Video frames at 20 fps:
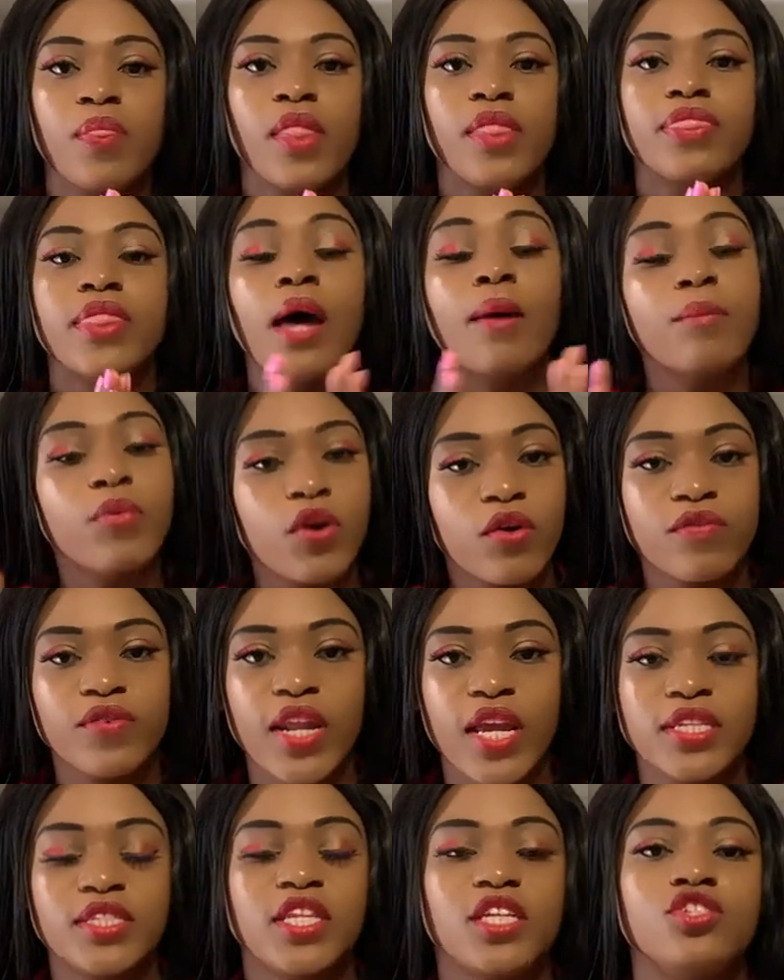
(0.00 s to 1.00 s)
number of
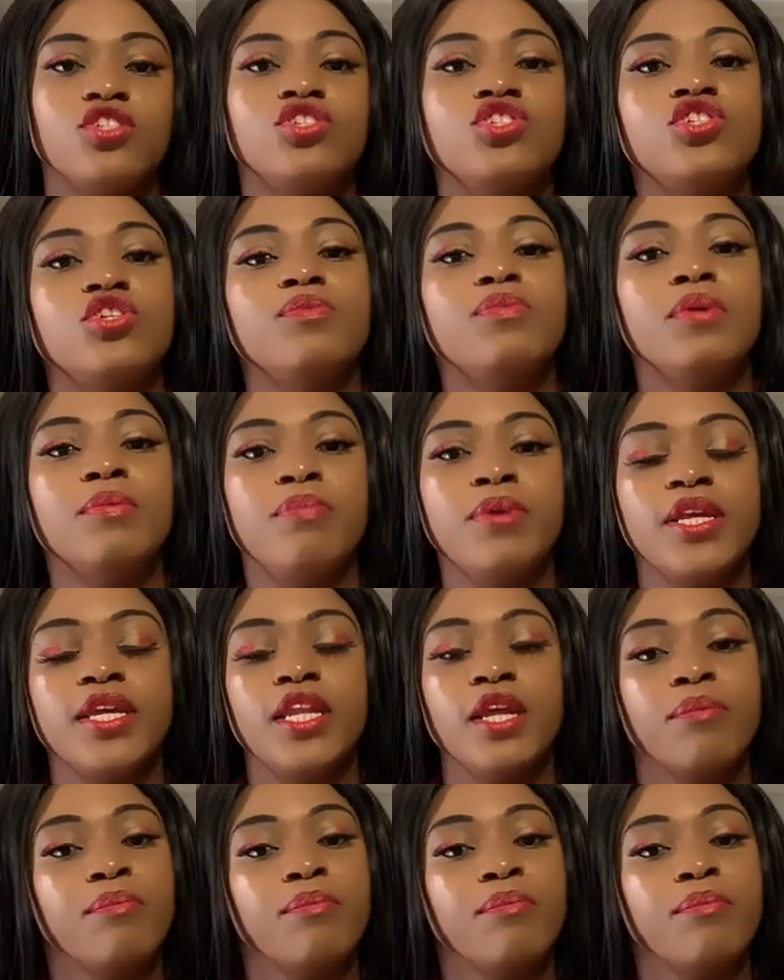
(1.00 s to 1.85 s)
days that you should be bleeding.